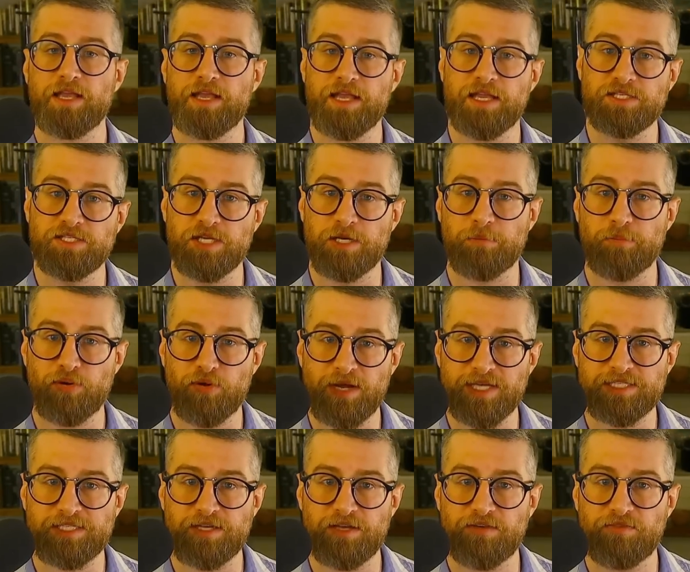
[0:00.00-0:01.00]
Is it
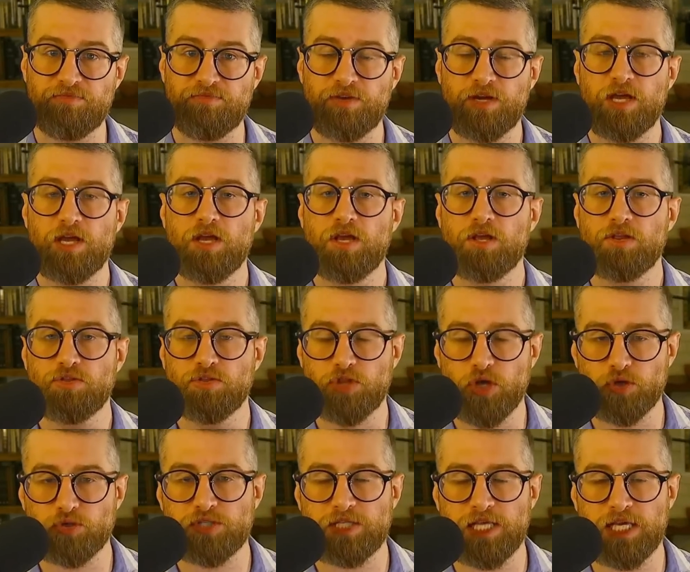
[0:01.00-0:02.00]
oppressive?
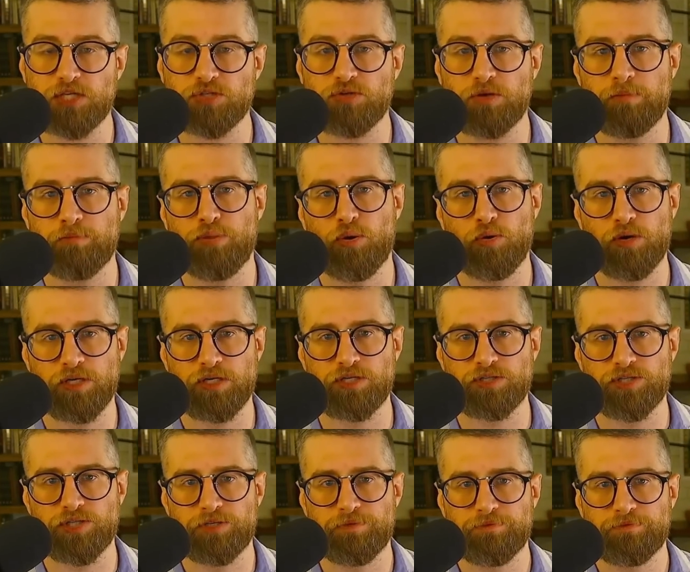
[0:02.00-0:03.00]
Those things are
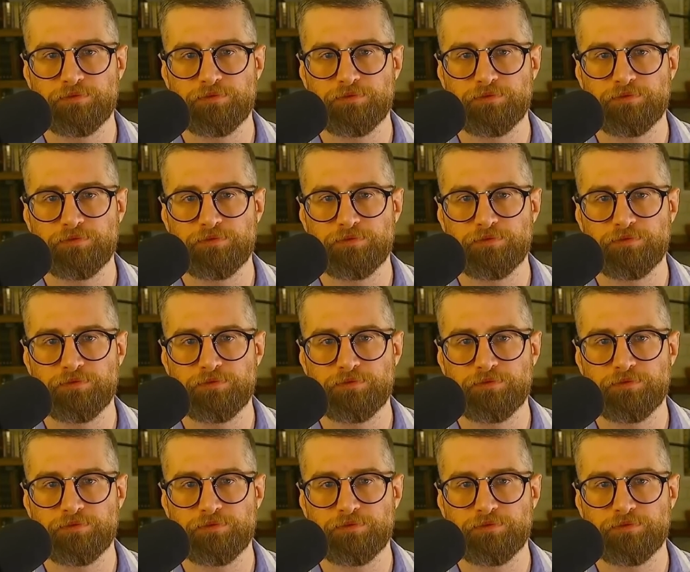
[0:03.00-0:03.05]
important.